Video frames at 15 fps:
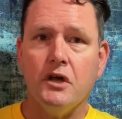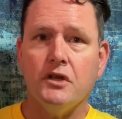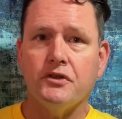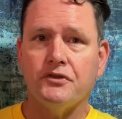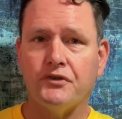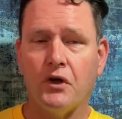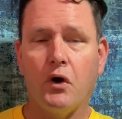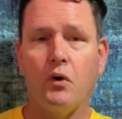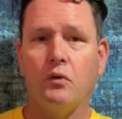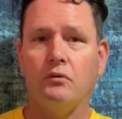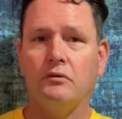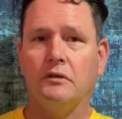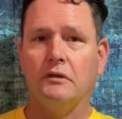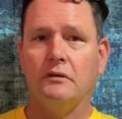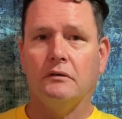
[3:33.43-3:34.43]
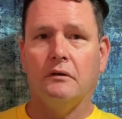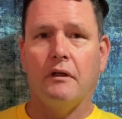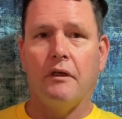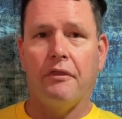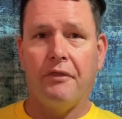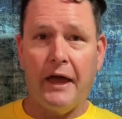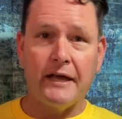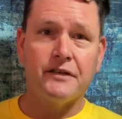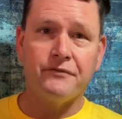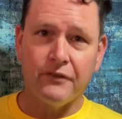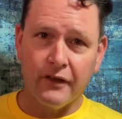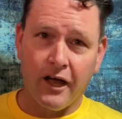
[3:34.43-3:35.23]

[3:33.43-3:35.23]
So thanks for the